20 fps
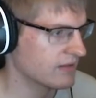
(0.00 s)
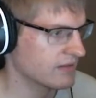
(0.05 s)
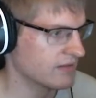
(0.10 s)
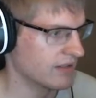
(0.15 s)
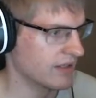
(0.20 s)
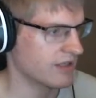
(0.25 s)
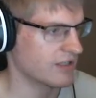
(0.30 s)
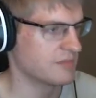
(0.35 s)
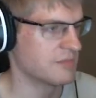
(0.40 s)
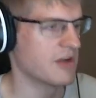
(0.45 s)

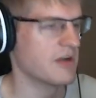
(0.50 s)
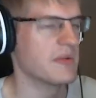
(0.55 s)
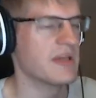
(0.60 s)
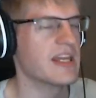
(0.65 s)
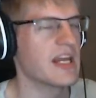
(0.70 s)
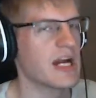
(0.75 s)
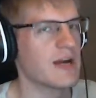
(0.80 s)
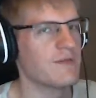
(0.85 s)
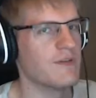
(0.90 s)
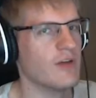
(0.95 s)
I just gotta be
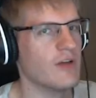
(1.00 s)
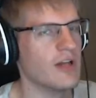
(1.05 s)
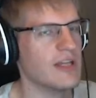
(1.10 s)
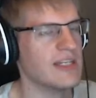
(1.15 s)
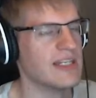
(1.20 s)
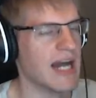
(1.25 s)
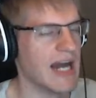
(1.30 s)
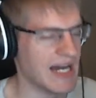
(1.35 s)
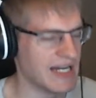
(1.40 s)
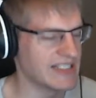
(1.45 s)
careful
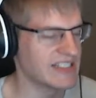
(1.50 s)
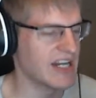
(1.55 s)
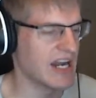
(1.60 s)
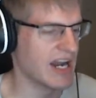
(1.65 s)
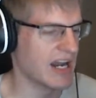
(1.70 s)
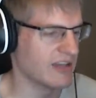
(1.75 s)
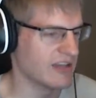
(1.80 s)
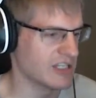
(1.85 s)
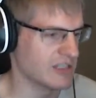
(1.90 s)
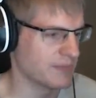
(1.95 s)
and not
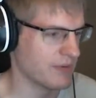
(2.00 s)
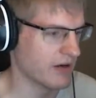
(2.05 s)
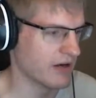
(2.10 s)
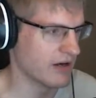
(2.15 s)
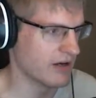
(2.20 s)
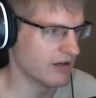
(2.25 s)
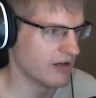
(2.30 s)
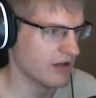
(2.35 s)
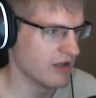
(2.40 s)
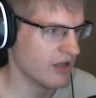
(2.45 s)
die on this
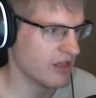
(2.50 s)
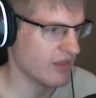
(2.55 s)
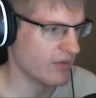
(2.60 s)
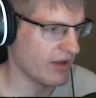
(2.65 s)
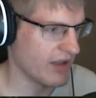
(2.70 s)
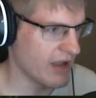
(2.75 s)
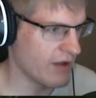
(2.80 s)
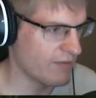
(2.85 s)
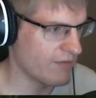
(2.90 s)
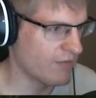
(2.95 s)
part. Though
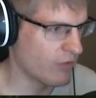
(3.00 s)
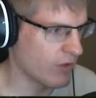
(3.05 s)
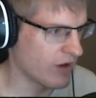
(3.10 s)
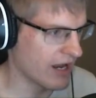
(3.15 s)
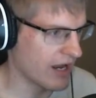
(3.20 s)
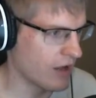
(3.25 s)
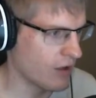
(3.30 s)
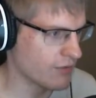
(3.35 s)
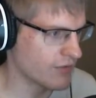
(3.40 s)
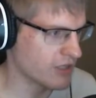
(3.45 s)
I have four
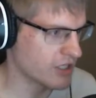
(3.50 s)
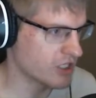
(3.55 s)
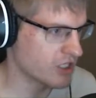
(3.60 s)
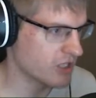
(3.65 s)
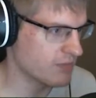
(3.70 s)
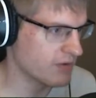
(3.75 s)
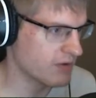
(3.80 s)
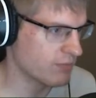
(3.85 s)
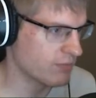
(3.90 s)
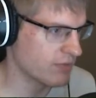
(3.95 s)
health, I
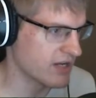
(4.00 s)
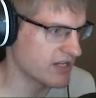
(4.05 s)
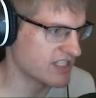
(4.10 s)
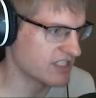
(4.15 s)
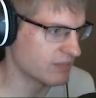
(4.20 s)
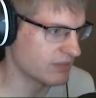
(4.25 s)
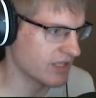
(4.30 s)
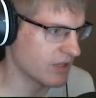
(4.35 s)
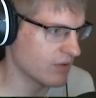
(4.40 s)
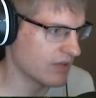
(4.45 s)
should be
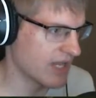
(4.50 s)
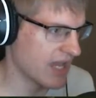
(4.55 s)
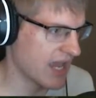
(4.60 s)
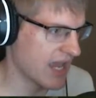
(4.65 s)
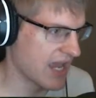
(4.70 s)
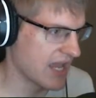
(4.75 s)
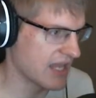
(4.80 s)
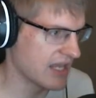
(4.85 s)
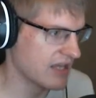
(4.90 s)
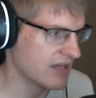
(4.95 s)
reasonably
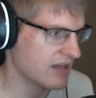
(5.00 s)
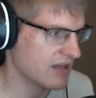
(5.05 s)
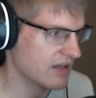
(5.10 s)
okay.